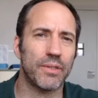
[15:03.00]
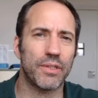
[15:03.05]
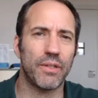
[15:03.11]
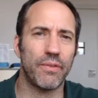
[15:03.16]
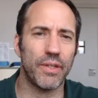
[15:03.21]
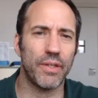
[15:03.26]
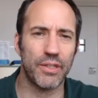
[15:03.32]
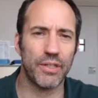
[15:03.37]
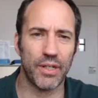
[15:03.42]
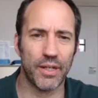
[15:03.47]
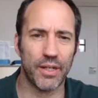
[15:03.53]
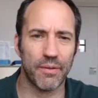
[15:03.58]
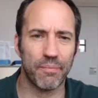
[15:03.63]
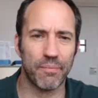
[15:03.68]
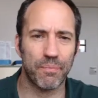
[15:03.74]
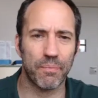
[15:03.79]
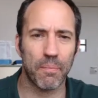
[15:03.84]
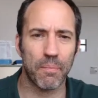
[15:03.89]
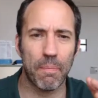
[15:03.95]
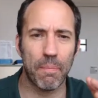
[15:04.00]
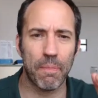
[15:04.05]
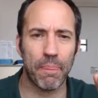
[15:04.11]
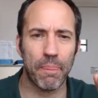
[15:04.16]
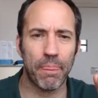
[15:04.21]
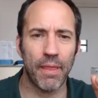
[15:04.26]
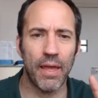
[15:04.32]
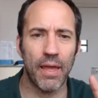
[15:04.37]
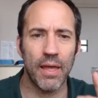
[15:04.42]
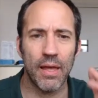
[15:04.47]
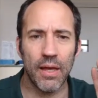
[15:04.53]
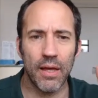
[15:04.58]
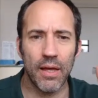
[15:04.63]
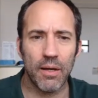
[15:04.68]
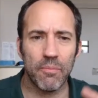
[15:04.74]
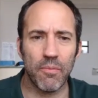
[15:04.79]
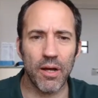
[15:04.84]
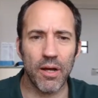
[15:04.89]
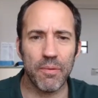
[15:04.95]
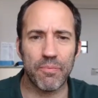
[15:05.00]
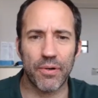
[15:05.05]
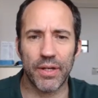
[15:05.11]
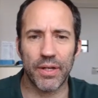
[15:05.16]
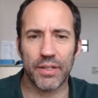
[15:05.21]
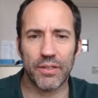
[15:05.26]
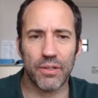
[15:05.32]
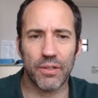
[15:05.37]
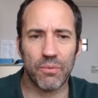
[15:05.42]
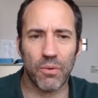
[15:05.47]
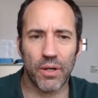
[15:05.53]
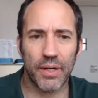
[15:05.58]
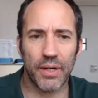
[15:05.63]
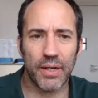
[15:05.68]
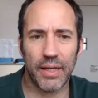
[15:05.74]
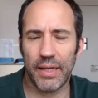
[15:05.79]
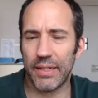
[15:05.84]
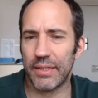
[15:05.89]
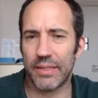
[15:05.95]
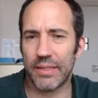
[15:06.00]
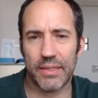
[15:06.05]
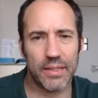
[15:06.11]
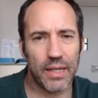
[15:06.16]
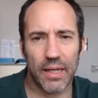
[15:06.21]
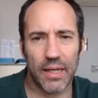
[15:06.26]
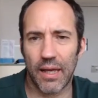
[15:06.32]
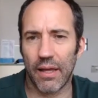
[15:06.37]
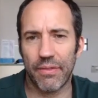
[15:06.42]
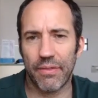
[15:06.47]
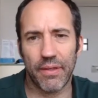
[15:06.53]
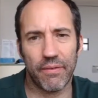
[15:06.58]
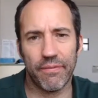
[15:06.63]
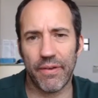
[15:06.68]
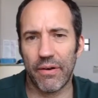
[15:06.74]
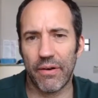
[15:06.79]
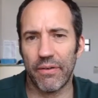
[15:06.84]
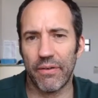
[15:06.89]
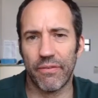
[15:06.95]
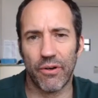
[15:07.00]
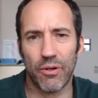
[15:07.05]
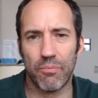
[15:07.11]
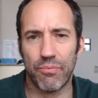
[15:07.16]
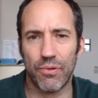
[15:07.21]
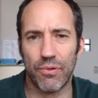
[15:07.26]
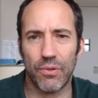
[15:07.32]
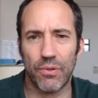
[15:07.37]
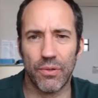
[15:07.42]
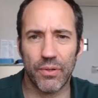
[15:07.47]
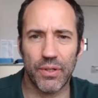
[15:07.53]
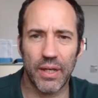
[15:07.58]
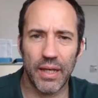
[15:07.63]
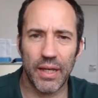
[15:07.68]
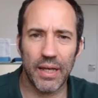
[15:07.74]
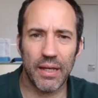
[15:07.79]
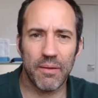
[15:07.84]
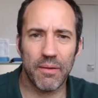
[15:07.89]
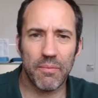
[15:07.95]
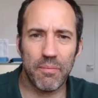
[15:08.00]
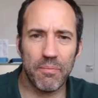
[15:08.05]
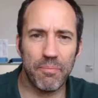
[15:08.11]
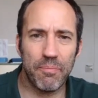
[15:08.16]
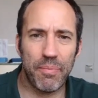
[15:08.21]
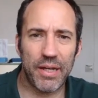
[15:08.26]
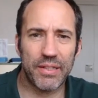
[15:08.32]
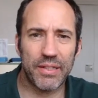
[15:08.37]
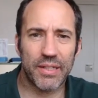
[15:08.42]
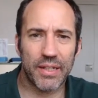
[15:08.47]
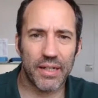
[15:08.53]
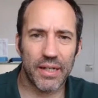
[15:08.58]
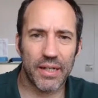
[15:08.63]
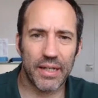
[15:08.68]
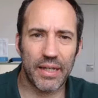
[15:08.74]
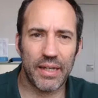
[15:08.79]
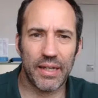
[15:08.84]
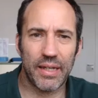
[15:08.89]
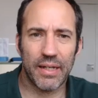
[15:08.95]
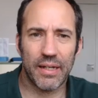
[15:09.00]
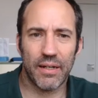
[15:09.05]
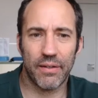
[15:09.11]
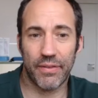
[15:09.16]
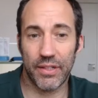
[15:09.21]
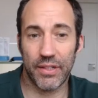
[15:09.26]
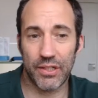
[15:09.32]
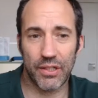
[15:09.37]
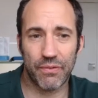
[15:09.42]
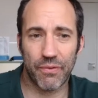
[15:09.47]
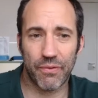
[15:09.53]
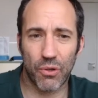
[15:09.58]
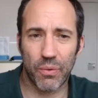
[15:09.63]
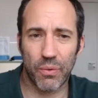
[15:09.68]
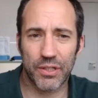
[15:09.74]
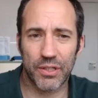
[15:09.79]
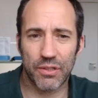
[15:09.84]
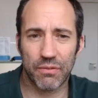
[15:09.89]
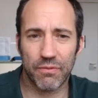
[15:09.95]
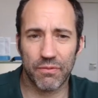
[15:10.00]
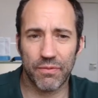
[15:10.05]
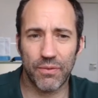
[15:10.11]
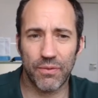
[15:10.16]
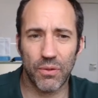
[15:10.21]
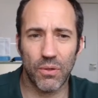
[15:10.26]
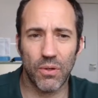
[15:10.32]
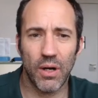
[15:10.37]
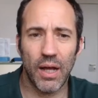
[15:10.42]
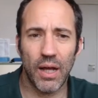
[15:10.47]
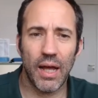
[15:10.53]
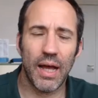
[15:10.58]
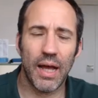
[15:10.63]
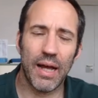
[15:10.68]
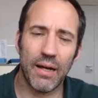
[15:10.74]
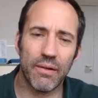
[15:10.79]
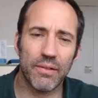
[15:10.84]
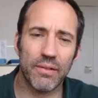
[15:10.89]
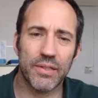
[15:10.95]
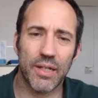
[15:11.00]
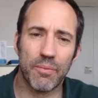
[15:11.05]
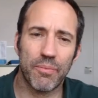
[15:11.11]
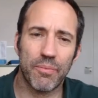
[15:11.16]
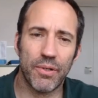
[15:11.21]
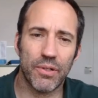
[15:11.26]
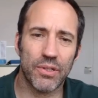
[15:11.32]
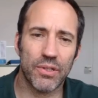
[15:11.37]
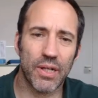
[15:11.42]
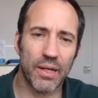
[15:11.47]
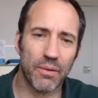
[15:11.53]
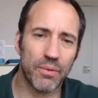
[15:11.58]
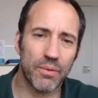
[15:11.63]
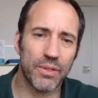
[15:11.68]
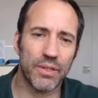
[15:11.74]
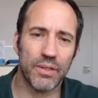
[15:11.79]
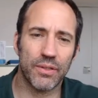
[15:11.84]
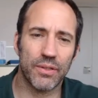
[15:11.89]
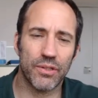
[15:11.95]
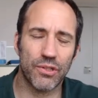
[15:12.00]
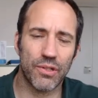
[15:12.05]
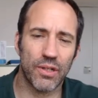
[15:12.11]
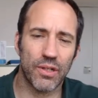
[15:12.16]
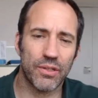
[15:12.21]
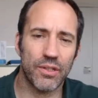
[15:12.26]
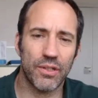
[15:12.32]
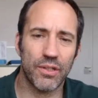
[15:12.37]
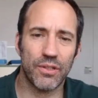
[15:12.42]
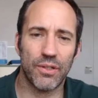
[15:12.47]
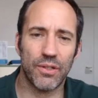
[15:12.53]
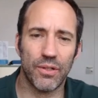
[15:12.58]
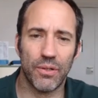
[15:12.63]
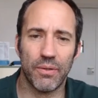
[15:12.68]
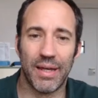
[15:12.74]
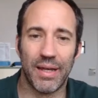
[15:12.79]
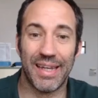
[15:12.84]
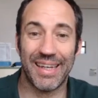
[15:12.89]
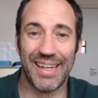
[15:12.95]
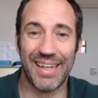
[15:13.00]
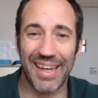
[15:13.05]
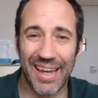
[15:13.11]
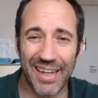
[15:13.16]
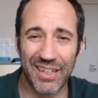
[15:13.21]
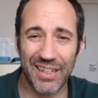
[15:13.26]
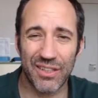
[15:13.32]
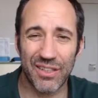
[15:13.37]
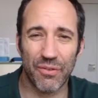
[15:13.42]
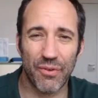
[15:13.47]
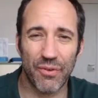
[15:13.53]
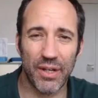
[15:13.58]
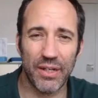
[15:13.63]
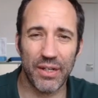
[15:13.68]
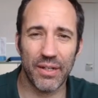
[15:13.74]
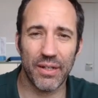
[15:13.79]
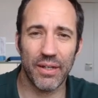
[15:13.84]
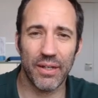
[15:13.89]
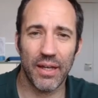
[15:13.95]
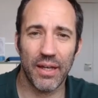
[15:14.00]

you this year. My predicted one is, I think, very, very broad. Basically, this is for question 4. How does ZEP use language and structure to engage the reader?